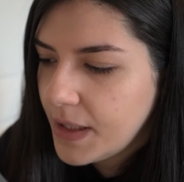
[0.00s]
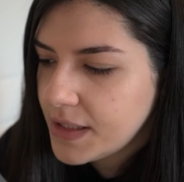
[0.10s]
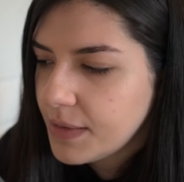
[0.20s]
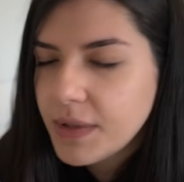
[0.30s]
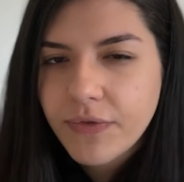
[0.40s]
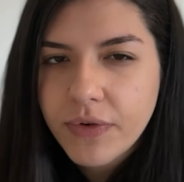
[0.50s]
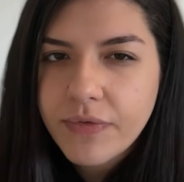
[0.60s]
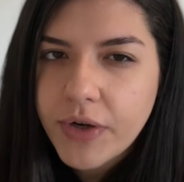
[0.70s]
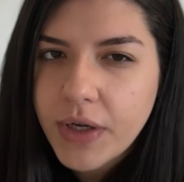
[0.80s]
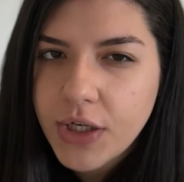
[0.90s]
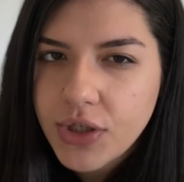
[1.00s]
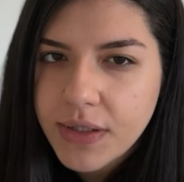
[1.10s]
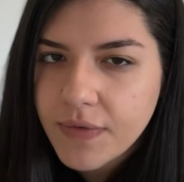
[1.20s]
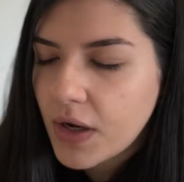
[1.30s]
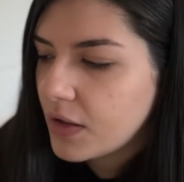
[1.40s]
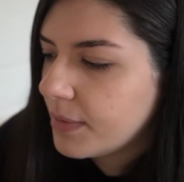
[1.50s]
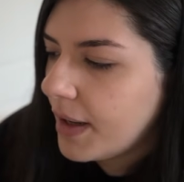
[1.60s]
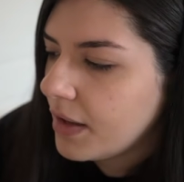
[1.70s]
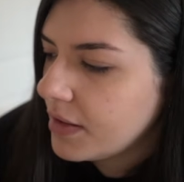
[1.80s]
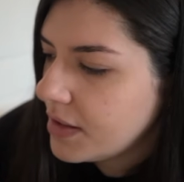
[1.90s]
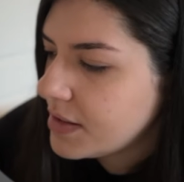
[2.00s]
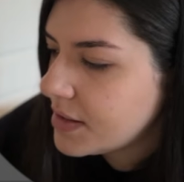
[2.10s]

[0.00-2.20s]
some different variations of color palettes.